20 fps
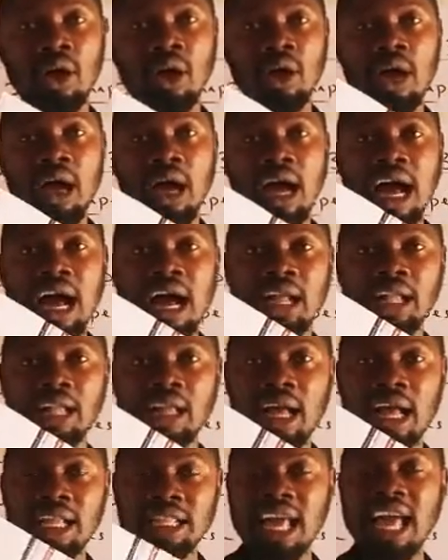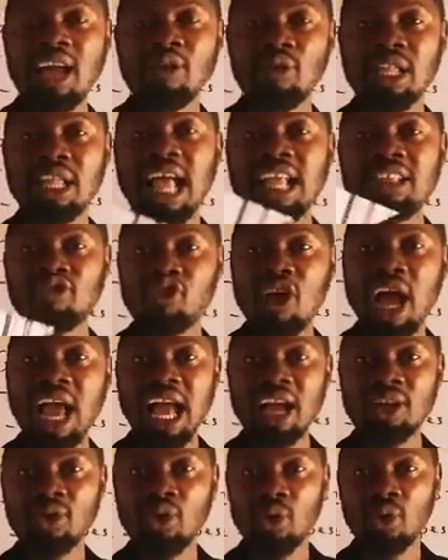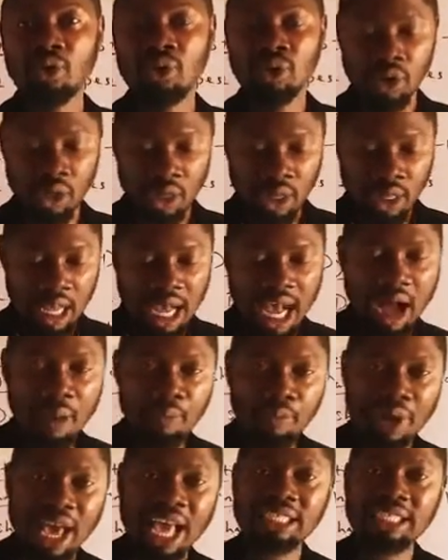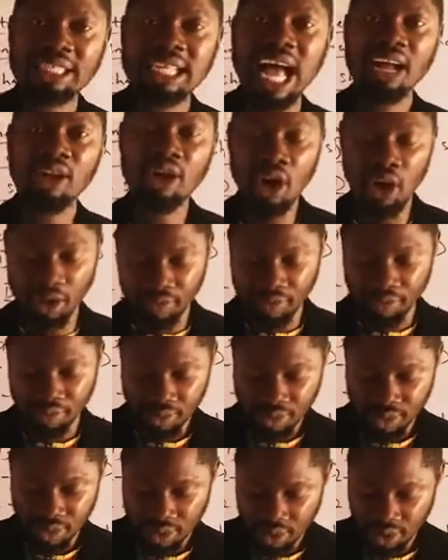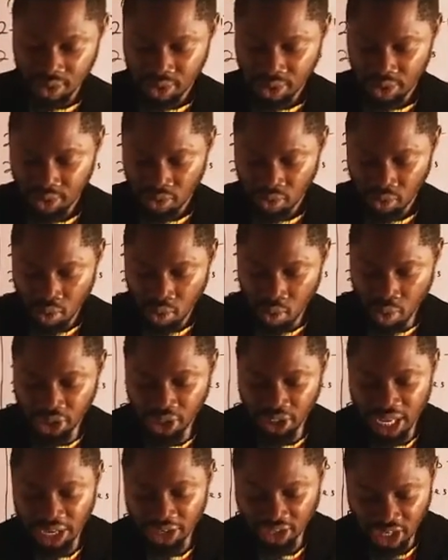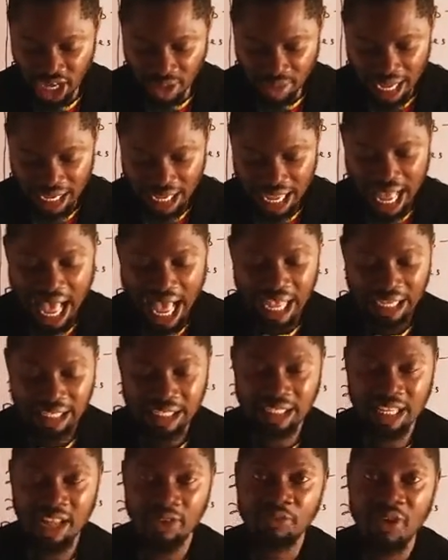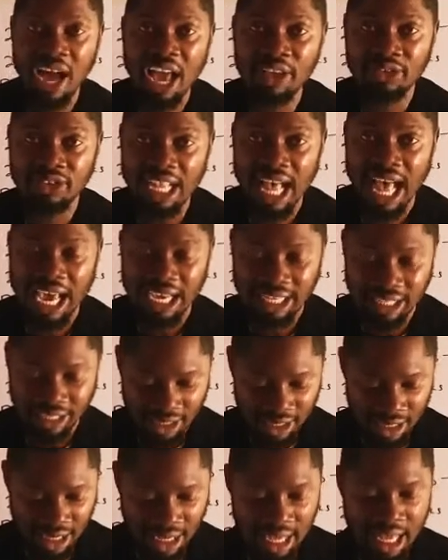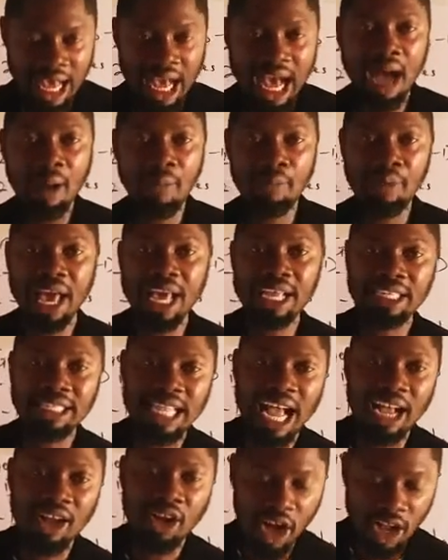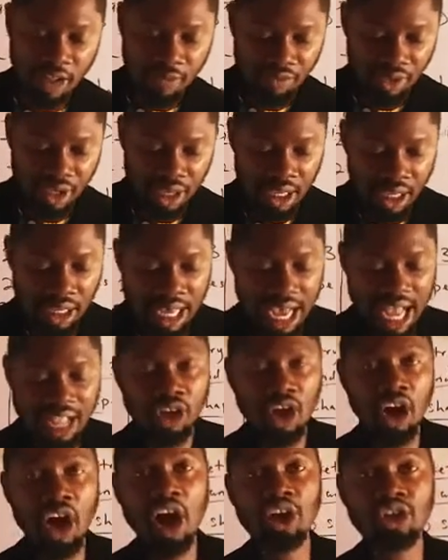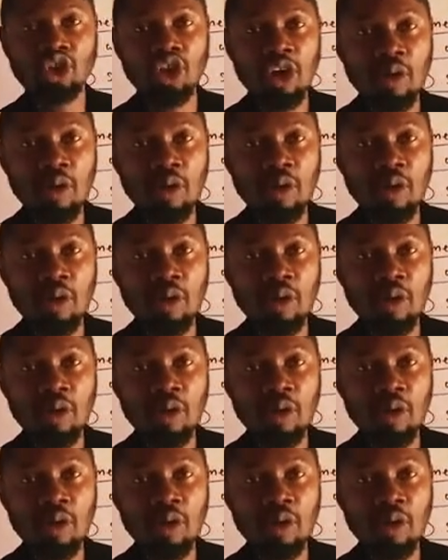an equilateral triangle. A pentagon, which is a shape that has the 5 sides. A pentagon can also